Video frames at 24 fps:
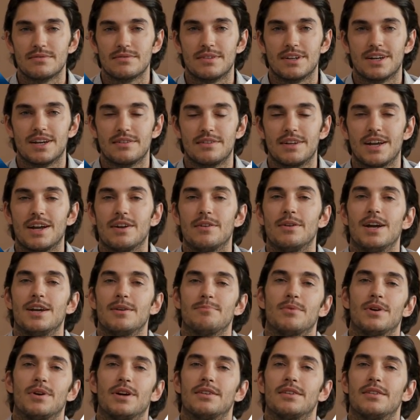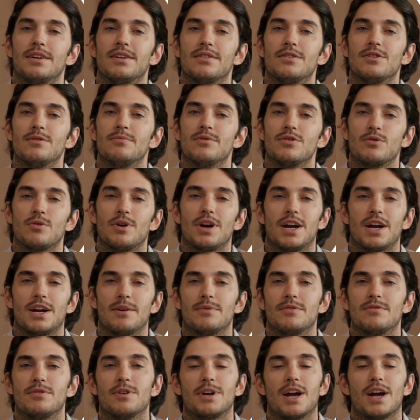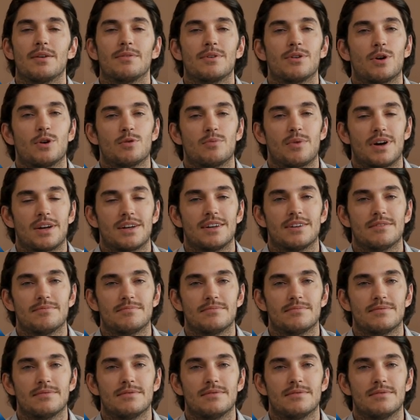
Hit that like button and subscribe if you haven't already.